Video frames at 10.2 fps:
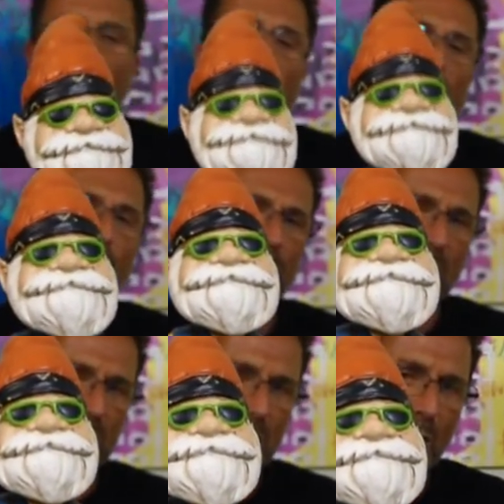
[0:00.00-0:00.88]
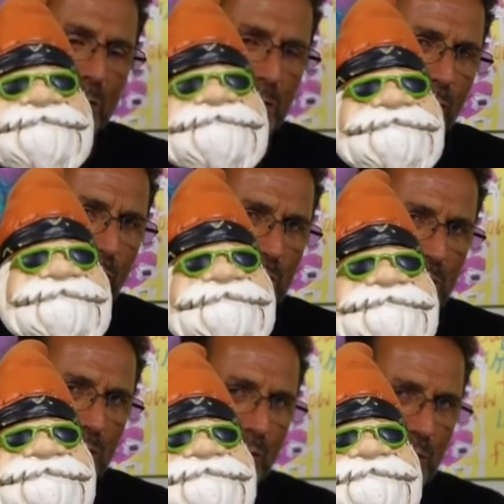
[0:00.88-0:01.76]
I don't know if that's how his voice
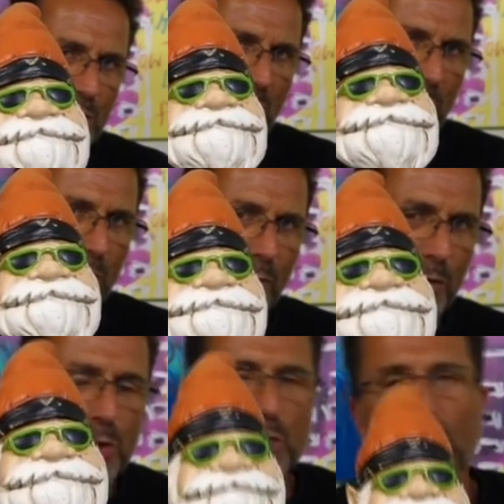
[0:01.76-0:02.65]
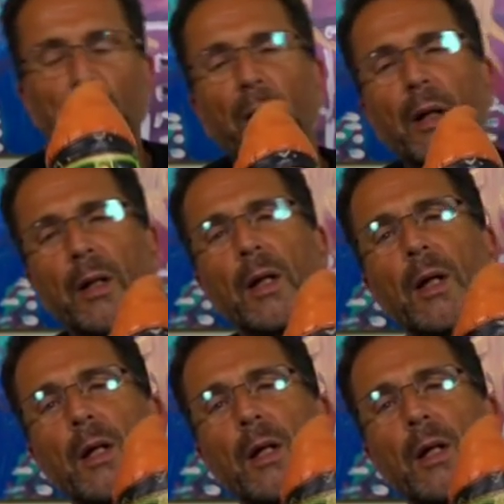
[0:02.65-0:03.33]
is going to sound in the future, but